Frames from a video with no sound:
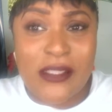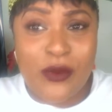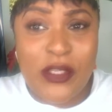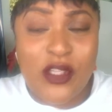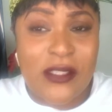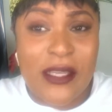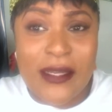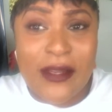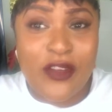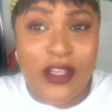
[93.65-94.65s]
We just
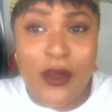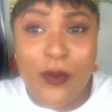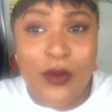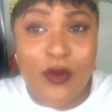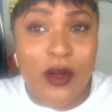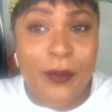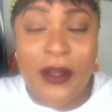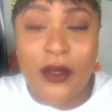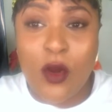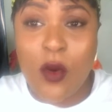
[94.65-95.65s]
ate everything. We run up
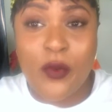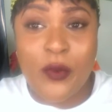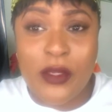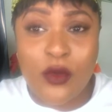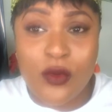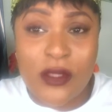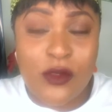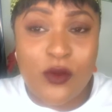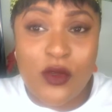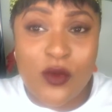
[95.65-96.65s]
and down, we do
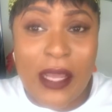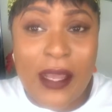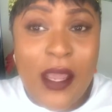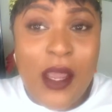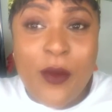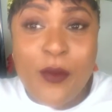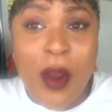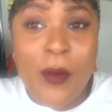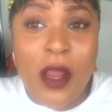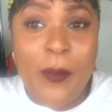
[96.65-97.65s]
this, we do that.
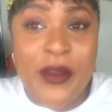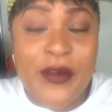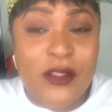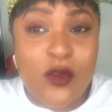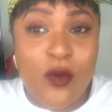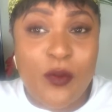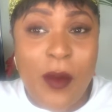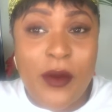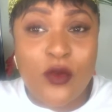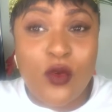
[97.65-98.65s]
Probably our parents cook
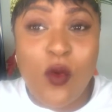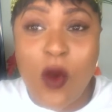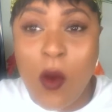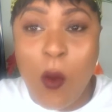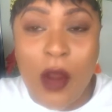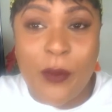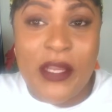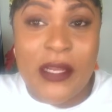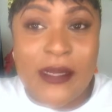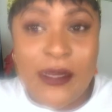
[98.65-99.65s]
probably 2 or 1
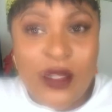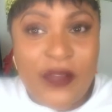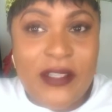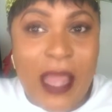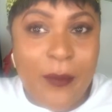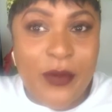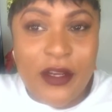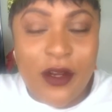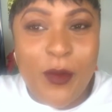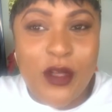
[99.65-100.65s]
meal a day, most of the time
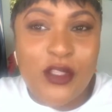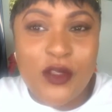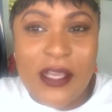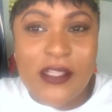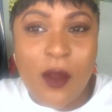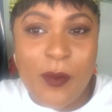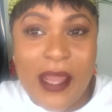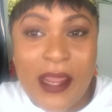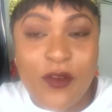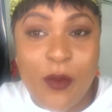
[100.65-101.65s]
dinner, but you'll get something
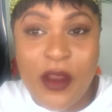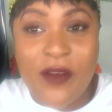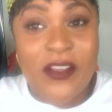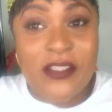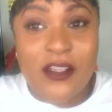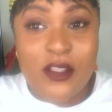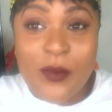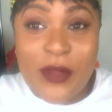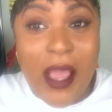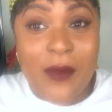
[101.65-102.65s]
light for breakfast, or
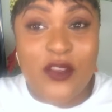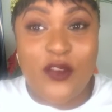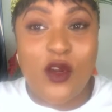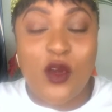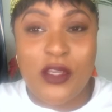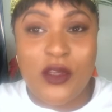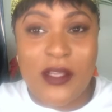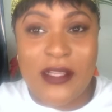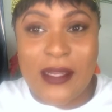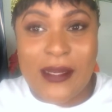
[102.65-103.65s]
sometimes if you're lucky
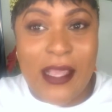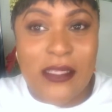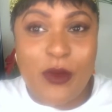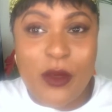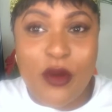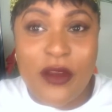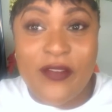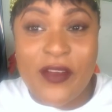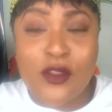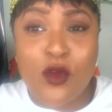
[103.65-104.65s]
you'll get a nice big
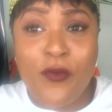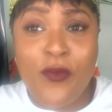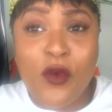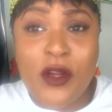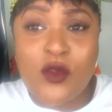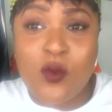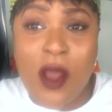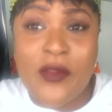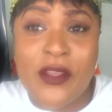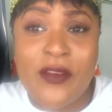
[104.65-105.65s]
breakfast. So food is
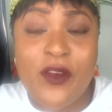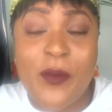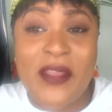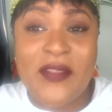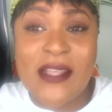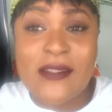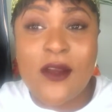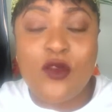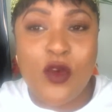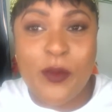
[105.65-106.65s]
one thing for me, and that's
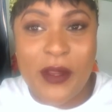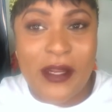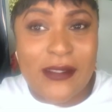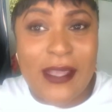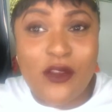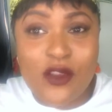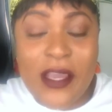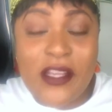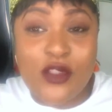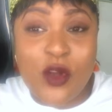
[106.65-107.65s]
a growing pain, because I used
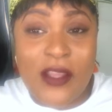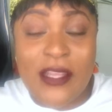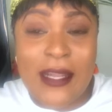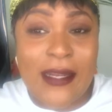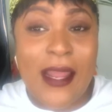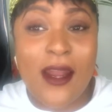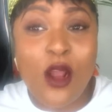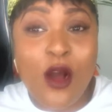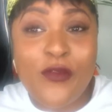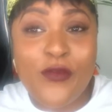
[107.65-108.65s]
to enjoy that and I
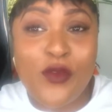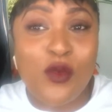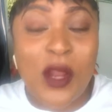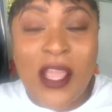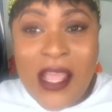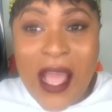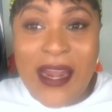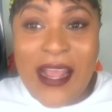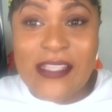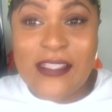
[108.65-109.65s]
love food,
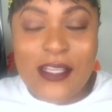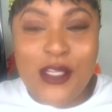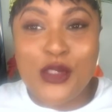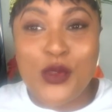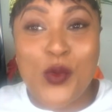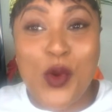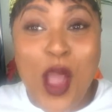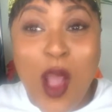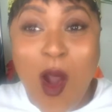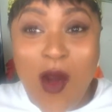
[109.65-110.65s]
and I still do.
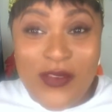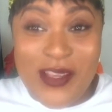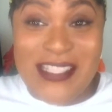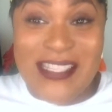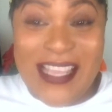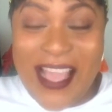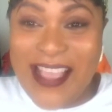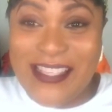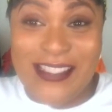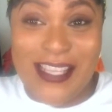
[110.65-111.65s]
Obviously
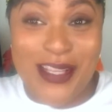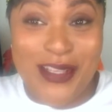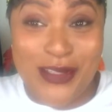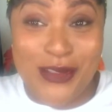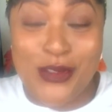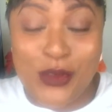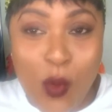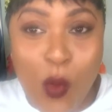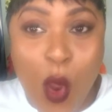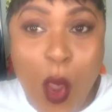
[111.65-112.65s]
I still
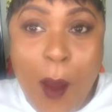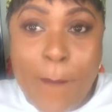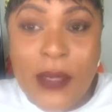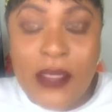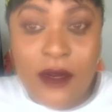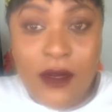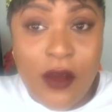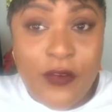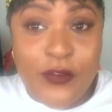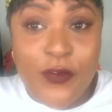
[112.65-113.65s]
do, but I
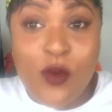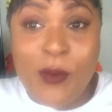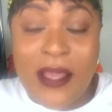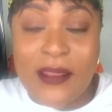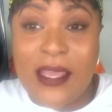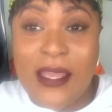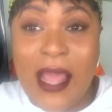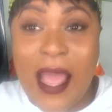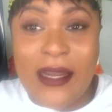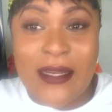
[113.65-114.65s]
loved food back
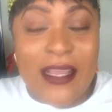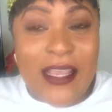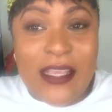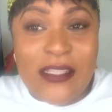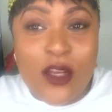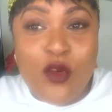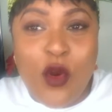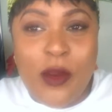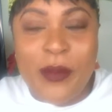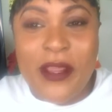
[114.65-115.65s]
then, and it's a
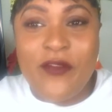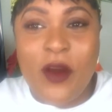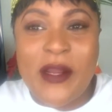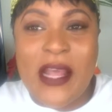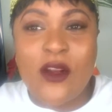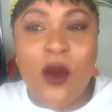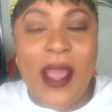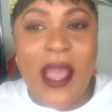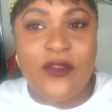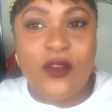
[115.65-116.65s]
growing pain for me that now
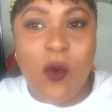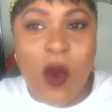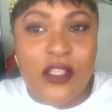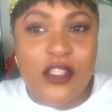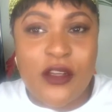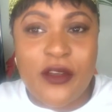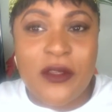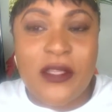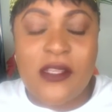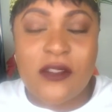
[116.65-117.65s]
I have to watch
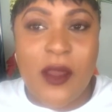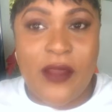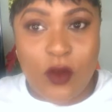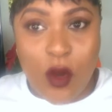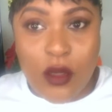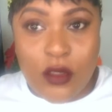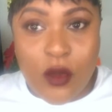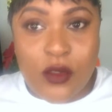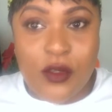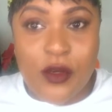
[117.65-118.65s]
certain things, I have to cut
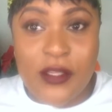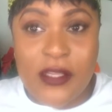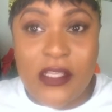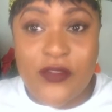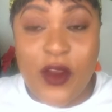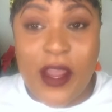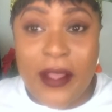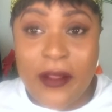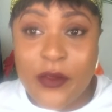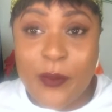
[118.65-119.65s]
out certain things for
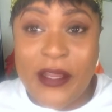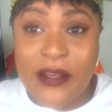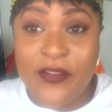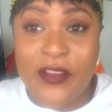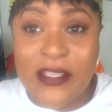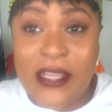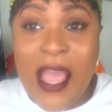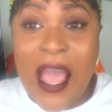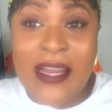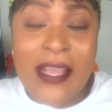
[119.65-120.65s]
health benefits.
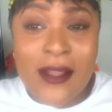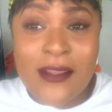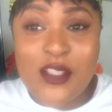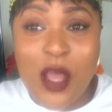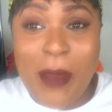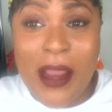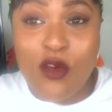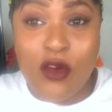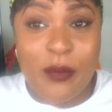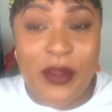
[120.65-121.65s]
And health is on my
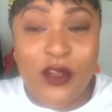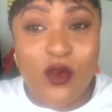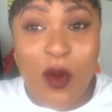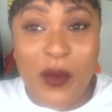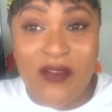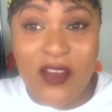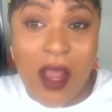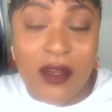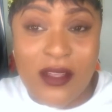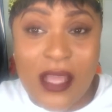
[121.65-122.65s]
growing pain too, but we haven't gotten to